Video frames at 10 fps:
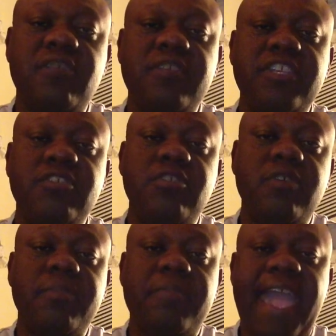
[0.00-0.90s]
We knew
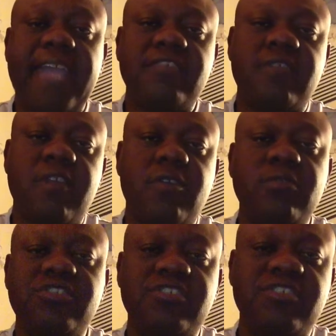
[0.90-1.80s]
going back to our
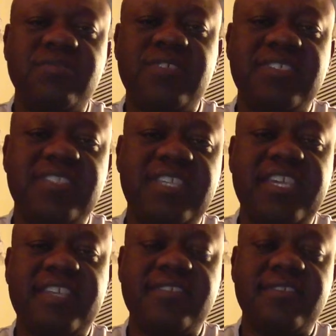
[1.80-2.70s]
old church wasn't the
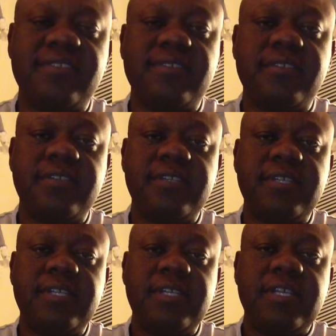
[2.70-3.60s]
answer.
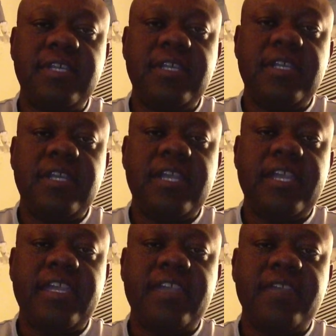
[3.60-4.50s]

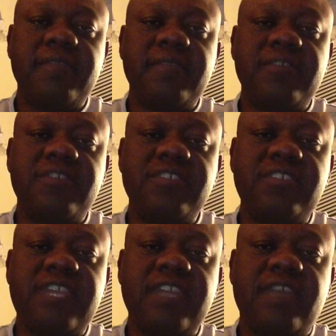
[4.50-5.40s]
And just
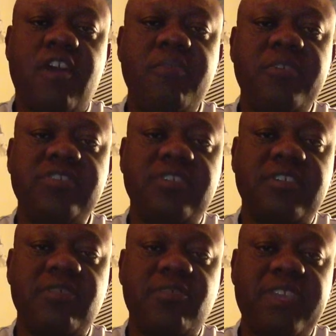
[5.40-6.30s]
kind of almost on a
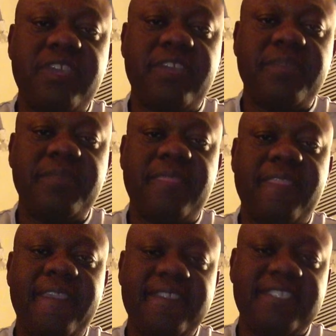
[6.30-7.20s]
whim,
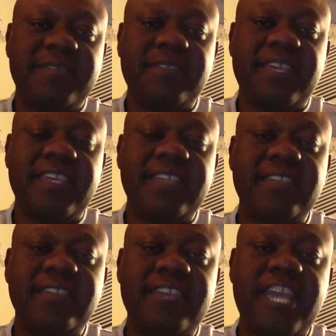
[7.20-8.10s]
it seemed like at the
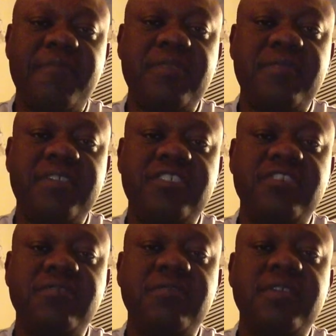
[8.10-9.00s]
time, we went
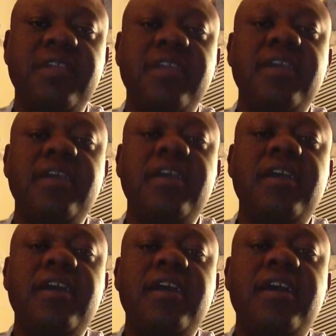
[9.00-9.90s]
to
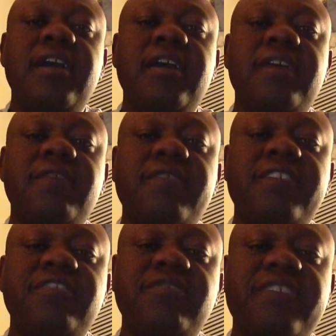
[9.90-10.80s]

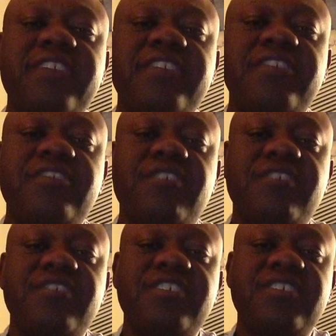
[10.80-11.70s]
Restoration
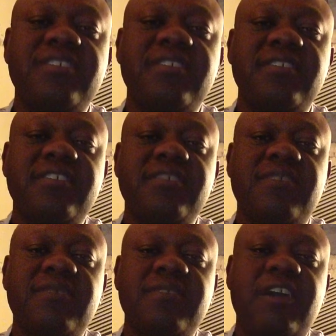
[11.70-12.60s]
Church, is
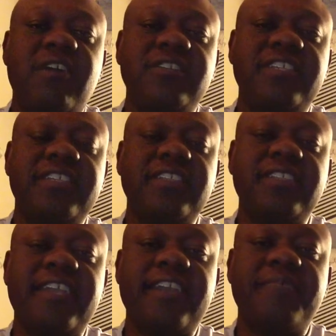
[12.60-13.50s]
what we called it at the time.